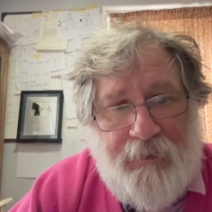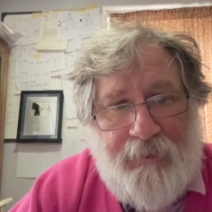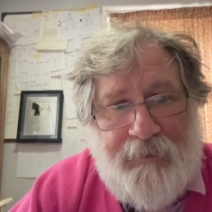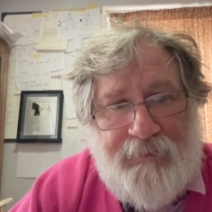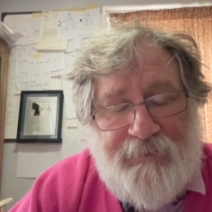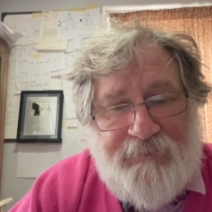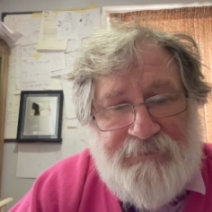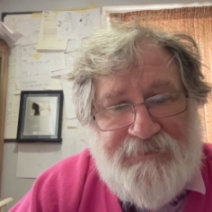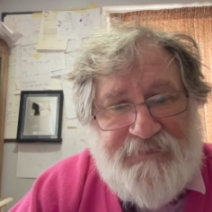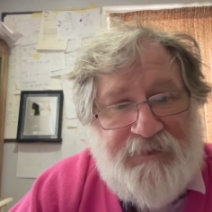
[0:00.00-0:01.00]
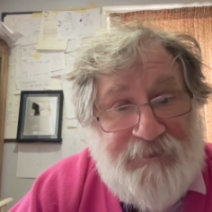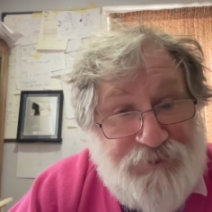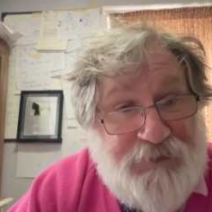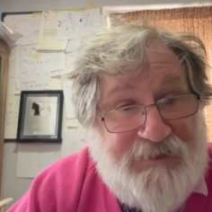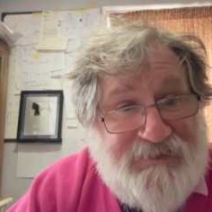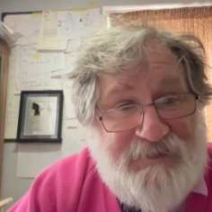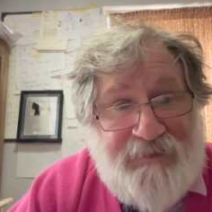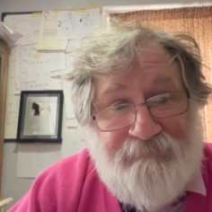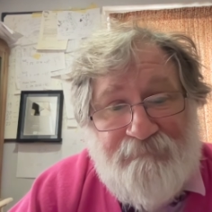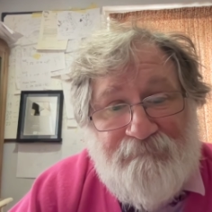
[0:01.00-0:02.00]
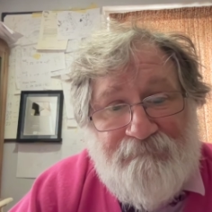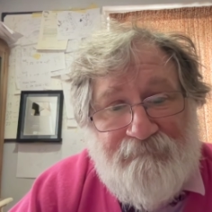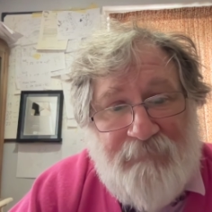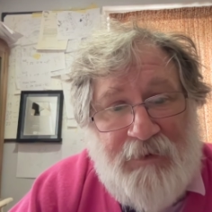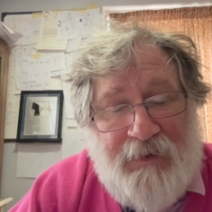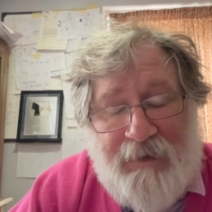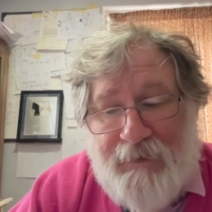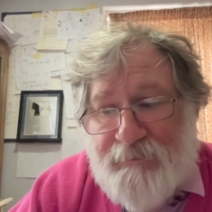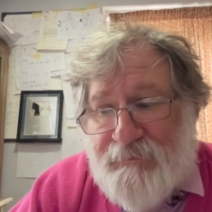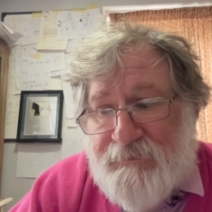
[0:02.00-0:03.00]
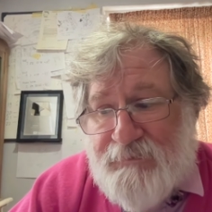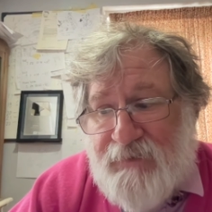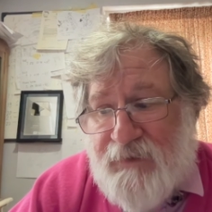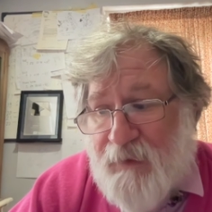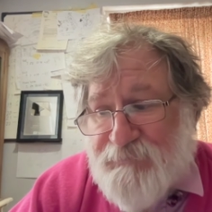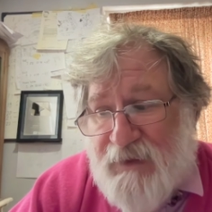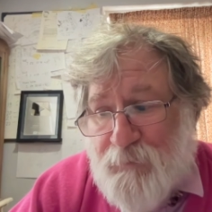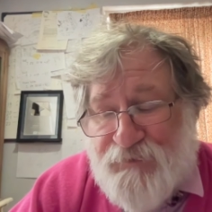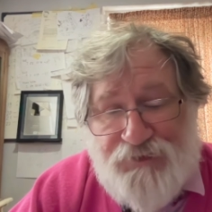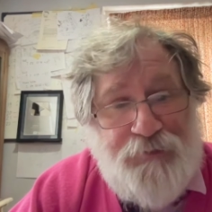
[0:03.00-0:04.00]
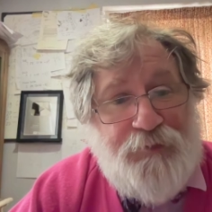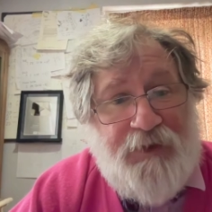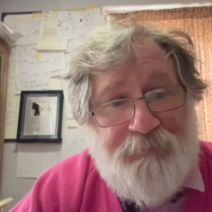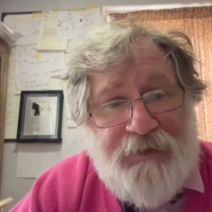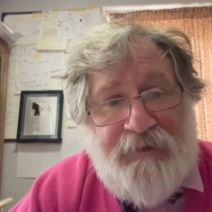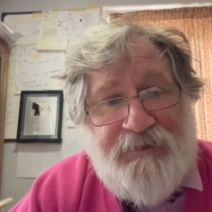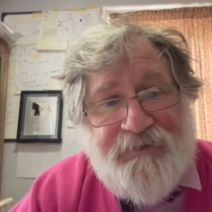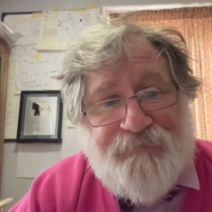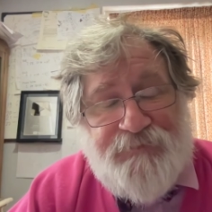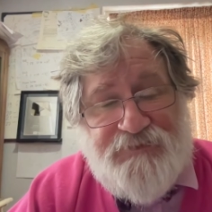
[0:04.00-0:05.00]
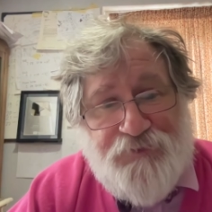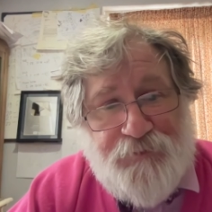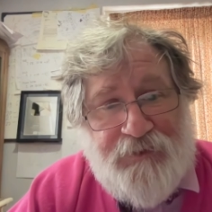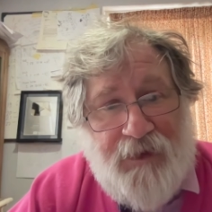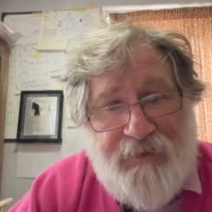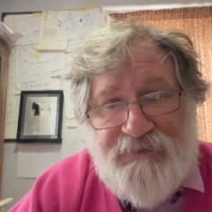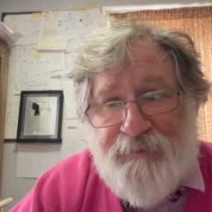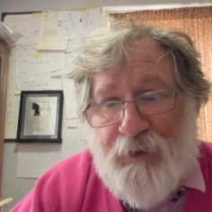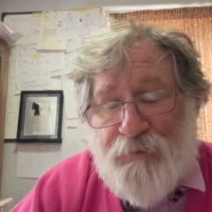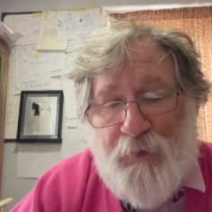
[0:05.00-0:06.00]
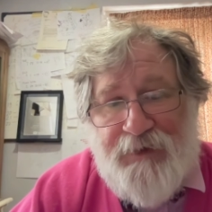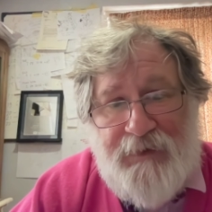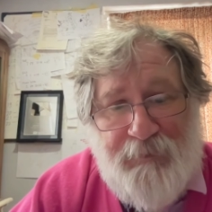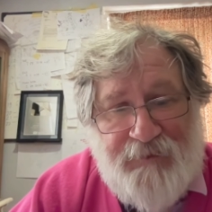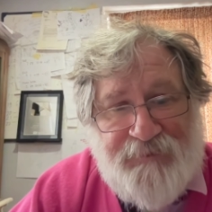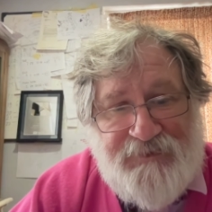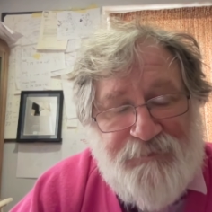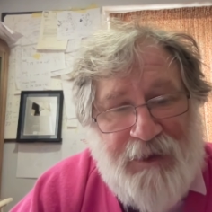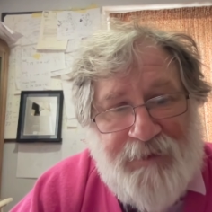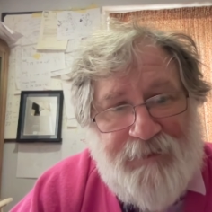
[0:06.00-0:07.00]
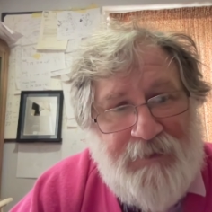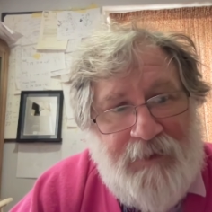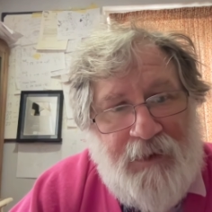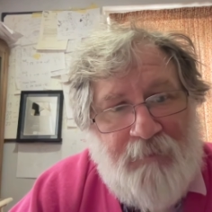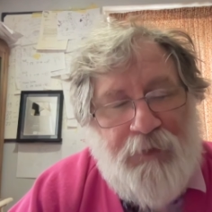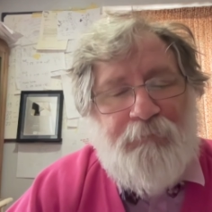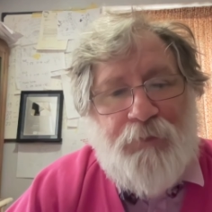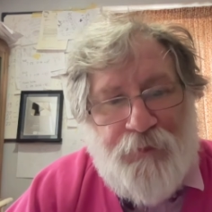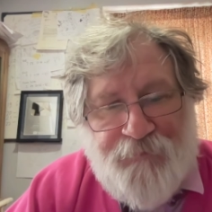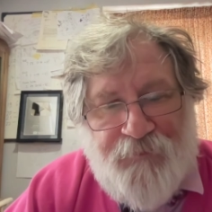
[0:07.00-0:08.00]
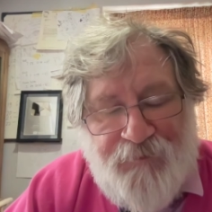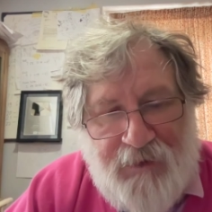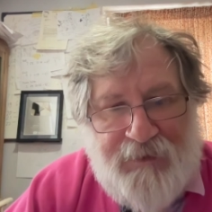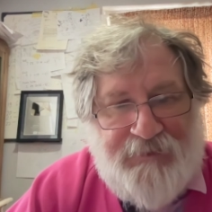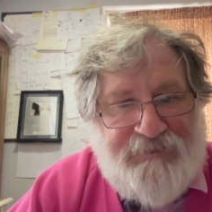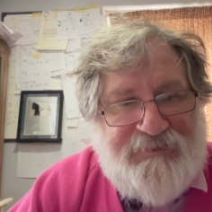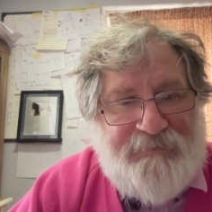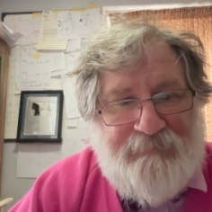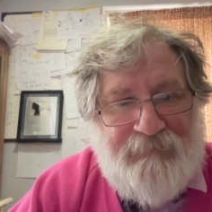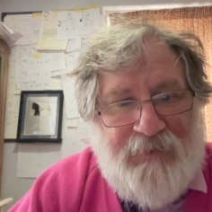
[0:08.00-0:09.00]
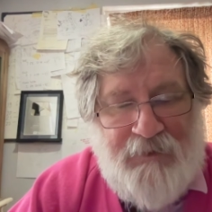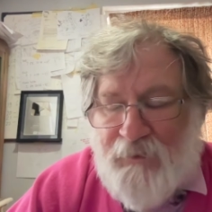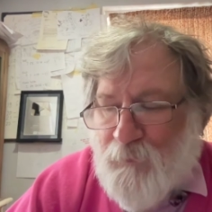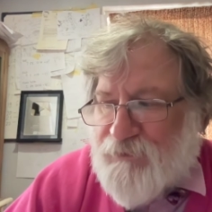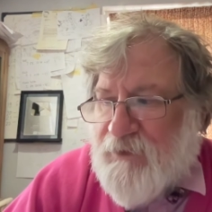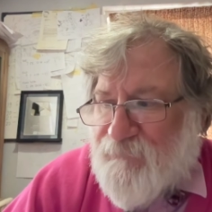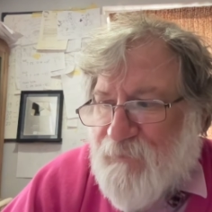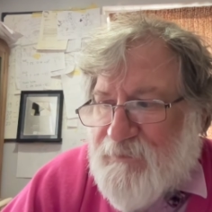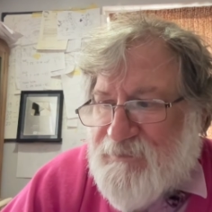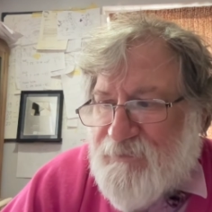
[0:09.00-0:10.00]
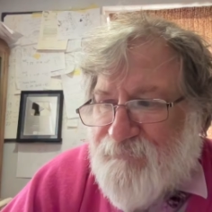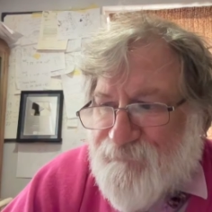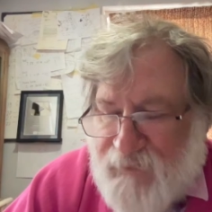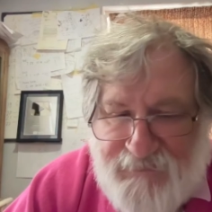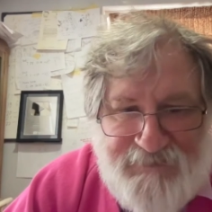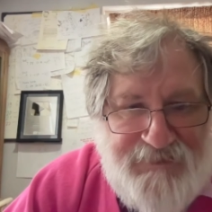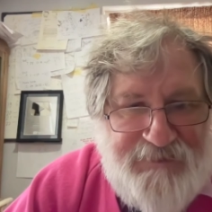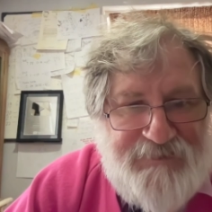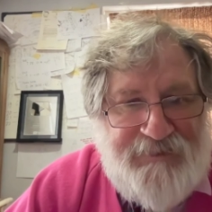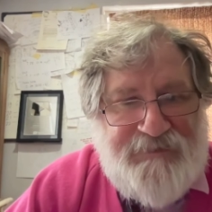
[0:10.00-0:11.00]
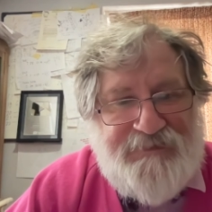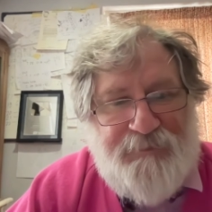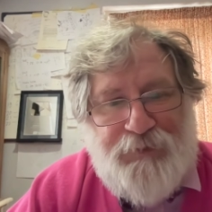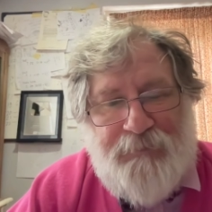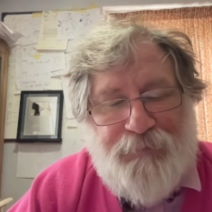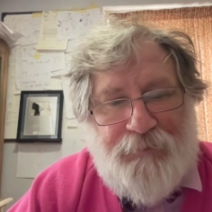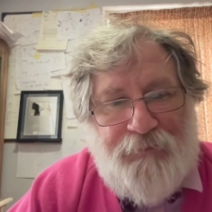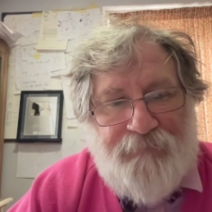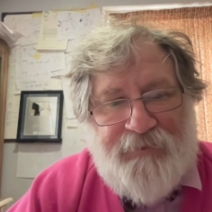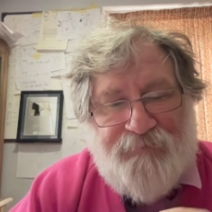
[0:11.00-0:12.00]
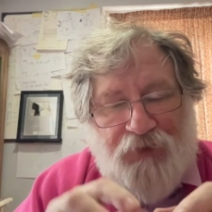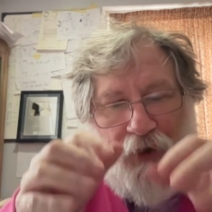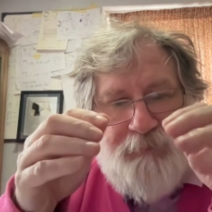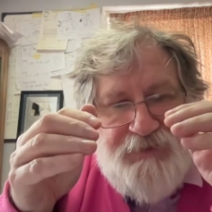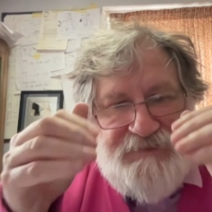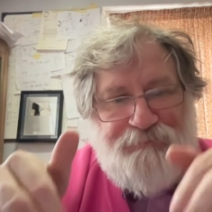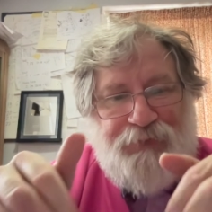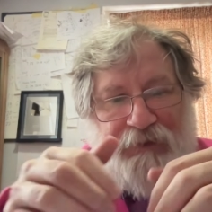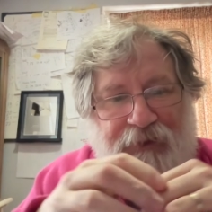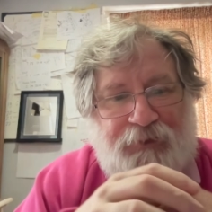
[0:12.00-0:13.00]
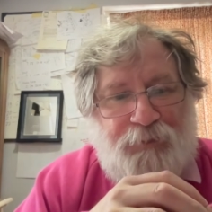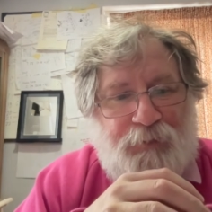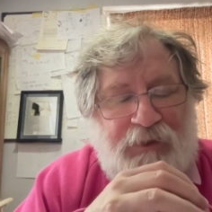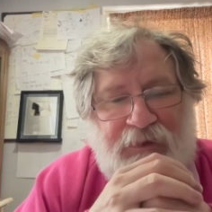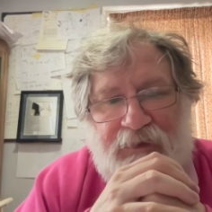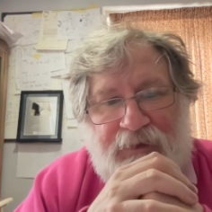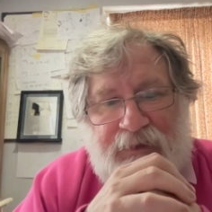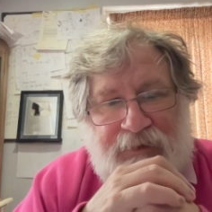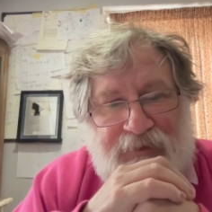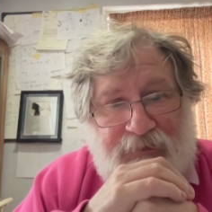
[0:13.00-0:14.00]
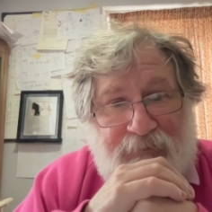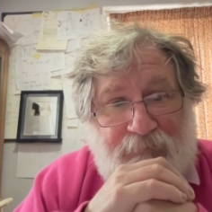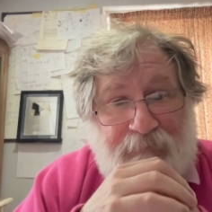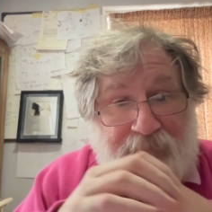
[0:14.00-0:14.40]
is interesting. And he comes out with two completely different storylines about when he met this man. But more than that, what I find so fascinating is the people who have left comments below in